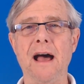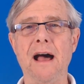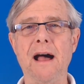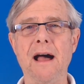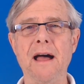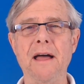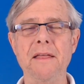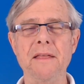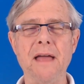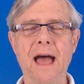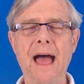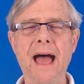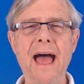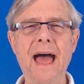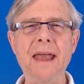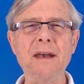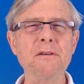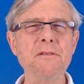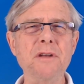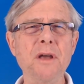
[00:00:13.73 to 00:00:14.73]
I
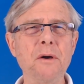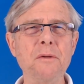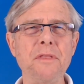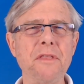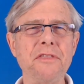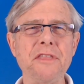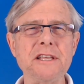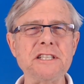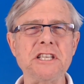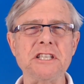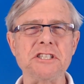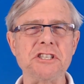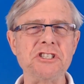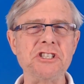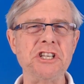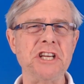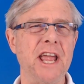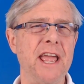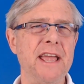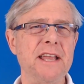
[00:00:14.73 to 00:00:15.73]
don't know that this
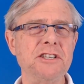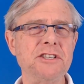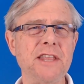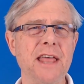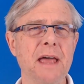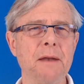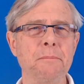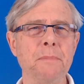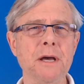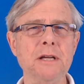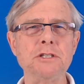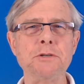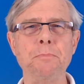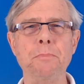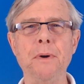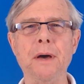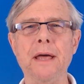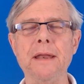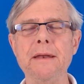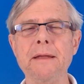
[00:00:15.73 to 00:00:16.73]
has changed that
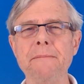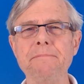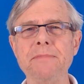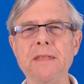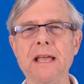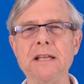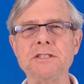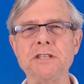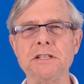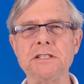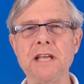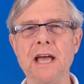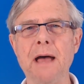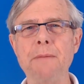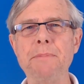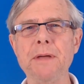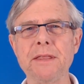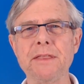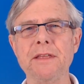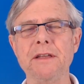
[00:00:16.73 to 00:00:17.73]
much, but it's a
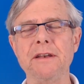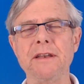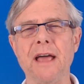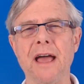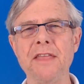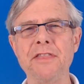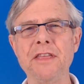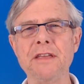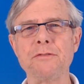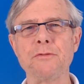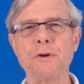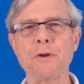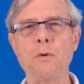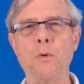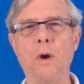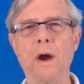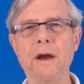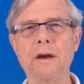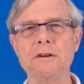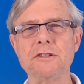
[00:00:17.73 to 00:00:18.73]
topic that I think
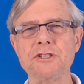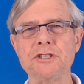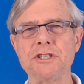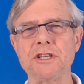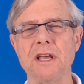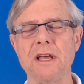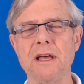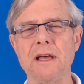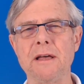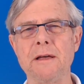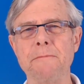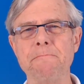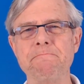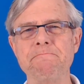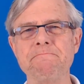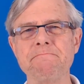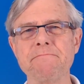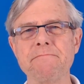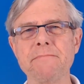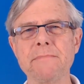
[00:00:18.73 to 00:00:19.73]
requires
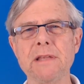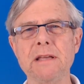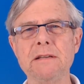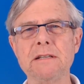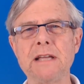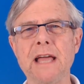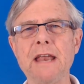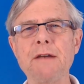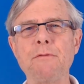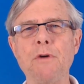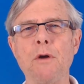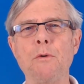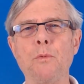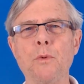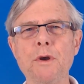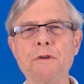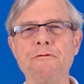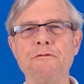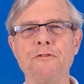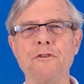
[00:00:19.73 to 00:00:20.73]
kind of
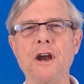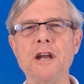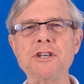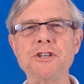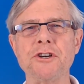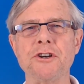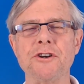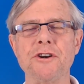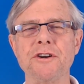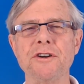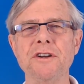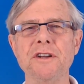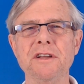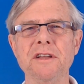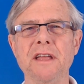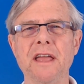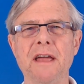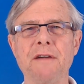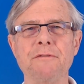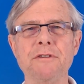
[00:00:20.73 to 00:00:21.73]
a refresher
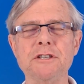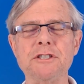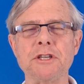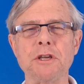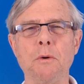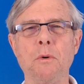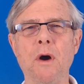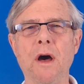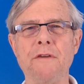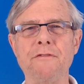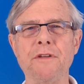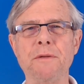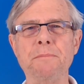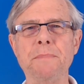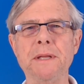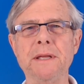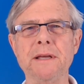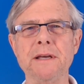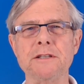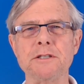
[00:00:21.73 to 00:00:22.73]
every so
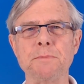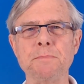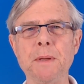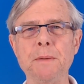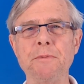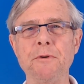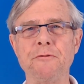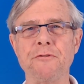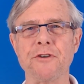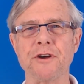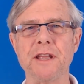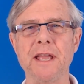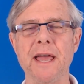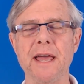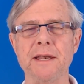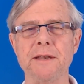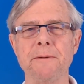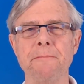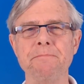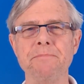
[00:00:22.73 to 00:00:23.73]
often because people
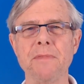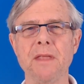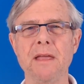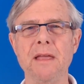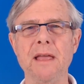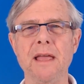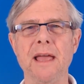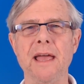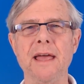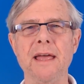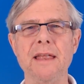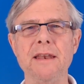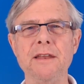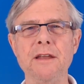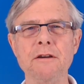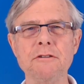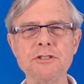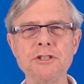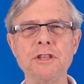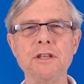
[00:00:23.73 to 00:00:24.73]
forget.
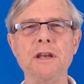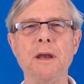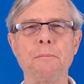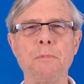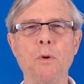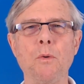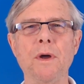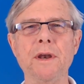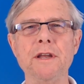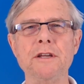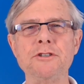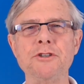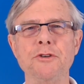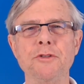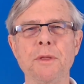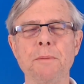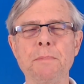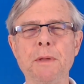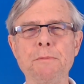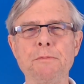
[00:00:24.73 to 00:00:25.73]
And here's the number one
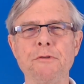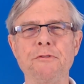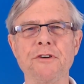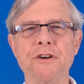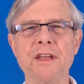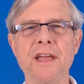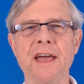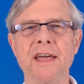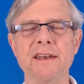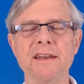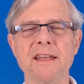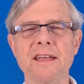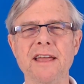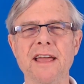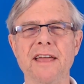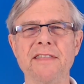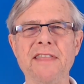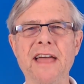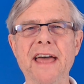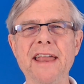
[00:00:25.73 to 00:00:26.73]
issue that people forget,
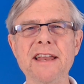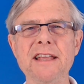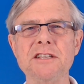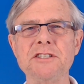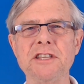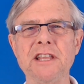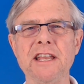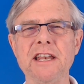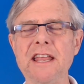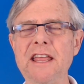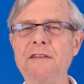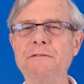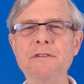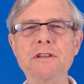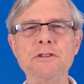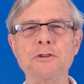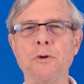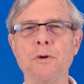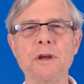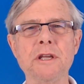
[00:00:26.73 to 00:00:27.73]
and that is that
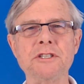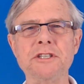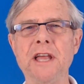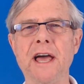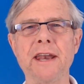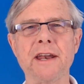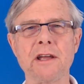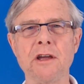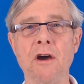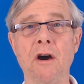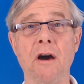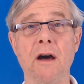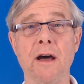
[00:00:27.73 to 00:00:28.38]
inventory is not a